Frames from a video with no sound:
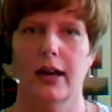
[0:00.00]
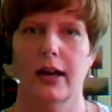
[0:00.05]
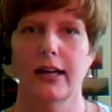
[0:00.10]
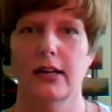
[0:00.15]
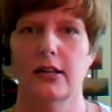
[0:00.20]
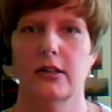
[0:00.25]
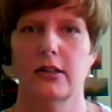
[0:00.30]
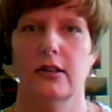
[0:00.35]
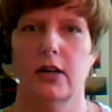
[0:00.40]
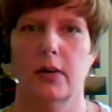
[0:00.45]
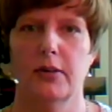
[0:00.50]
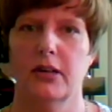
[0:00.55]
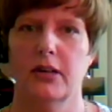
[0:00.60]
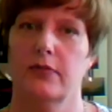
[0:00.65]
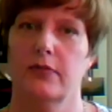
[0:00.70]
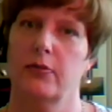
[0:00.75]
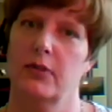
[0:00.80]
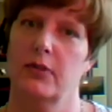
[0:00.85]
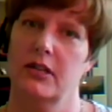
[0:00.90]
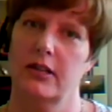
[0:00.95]
can come at it
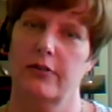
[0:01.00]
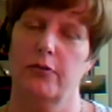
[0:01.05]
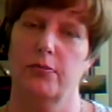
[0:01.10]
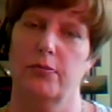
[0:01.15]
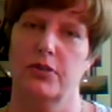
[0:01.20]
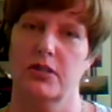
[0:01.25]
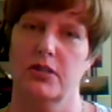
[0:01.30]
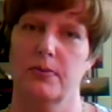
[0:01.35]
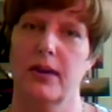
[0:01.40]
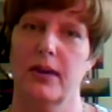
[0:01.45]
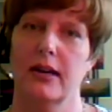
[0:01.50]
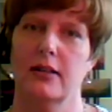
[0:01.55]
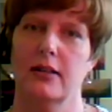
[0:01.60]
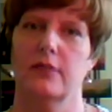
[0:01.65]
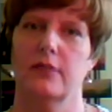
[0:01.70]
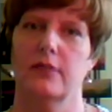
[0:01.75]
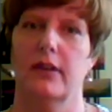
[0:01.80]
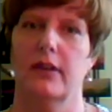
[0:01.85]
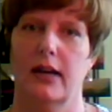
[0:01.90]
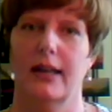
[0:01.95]
from a different perspective
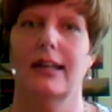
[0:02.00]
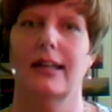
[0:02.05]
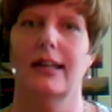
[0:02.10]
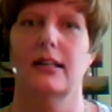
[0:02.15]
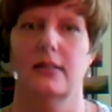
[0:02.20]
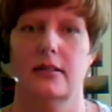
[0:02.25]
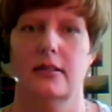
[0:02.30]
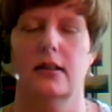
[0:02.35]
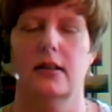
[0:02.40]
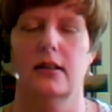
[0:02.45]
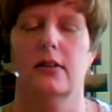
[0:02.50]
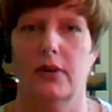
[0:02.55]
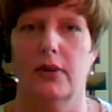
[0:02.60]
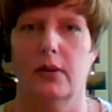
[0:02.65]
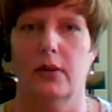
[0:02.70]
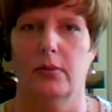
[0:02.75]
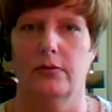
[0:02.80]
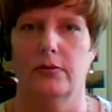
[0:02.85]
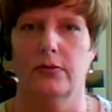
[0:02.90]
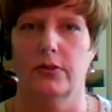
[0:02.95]
and I can solve that
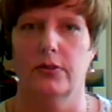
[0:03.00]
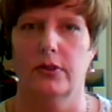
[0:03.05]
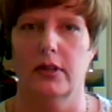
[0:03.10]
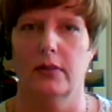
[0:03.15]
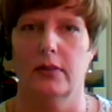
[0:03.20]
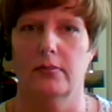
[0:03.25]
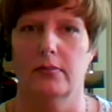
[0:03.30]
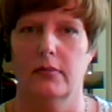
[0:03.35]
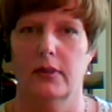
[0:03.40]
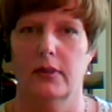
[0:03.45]
problem for them.